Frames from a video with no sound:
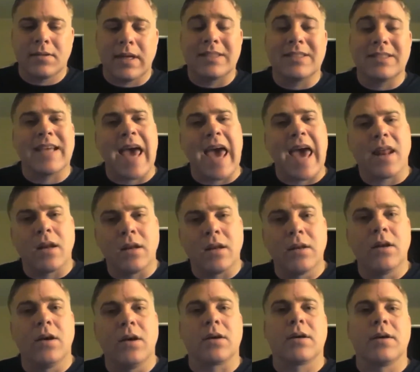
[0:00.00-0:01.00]

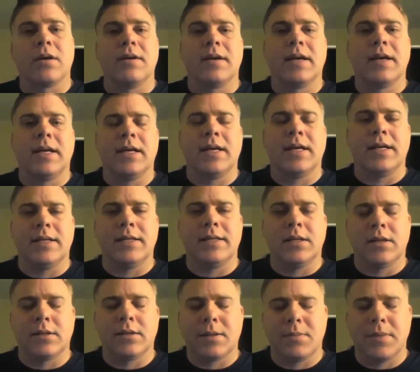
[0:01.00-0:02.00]
saddened look. And he
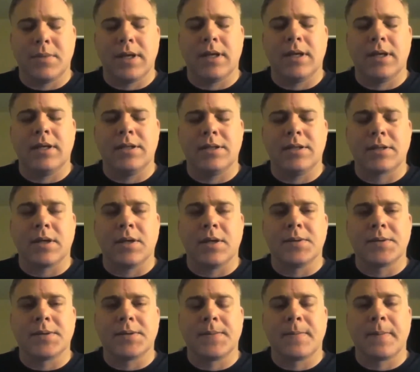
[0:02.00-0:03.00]
looked at me and he just
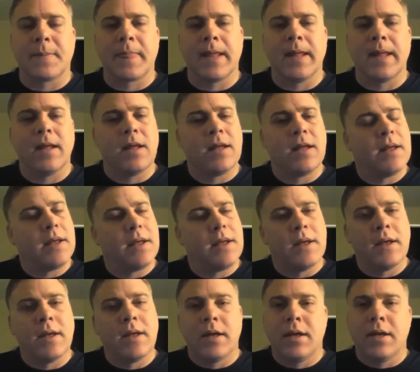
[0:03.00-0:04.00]
goes,
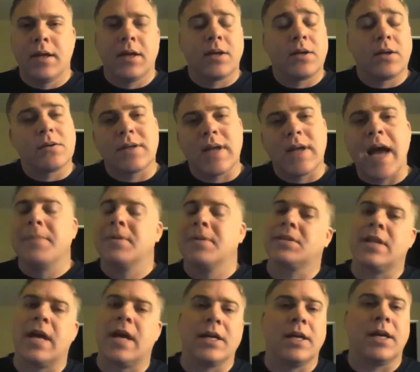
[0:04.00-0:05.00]
"Your time
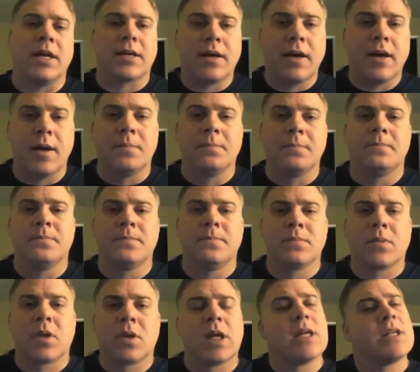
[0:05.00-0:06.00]
has not yet come.
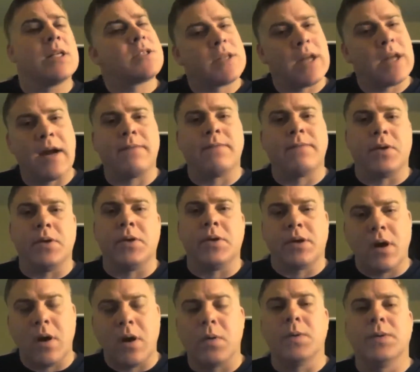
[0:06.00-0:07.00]
It's time for you
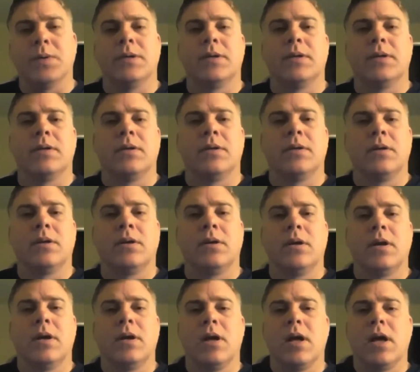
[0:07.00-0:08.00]
to go."
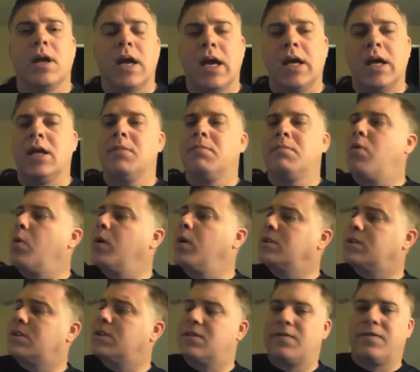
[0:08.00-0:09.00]
And he
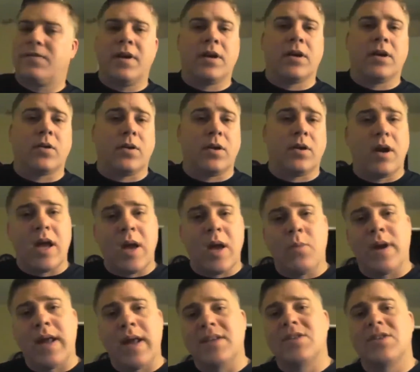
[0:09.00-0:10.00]
points his finger,
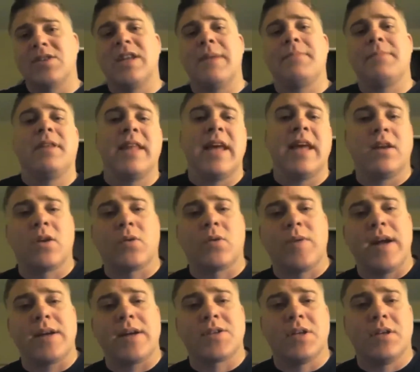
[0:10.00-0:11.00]
and when I stepped in that
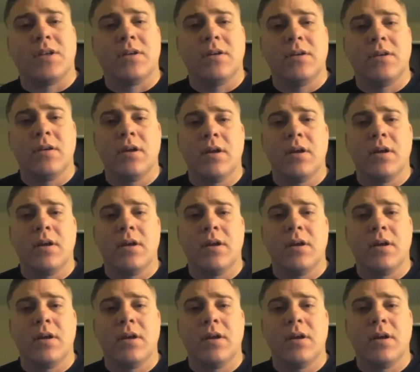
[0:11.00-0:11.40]
direction,